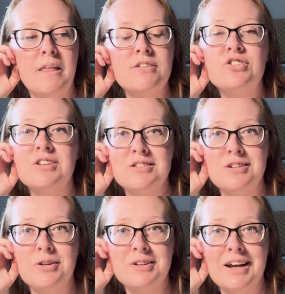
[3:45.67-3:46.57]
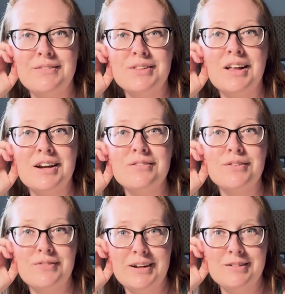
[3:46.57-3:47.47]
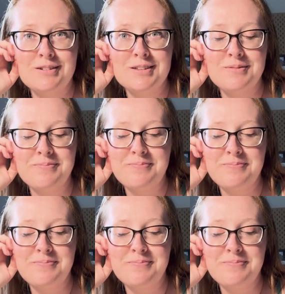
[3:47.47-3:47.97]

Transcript: she is known to have a lot of affairs.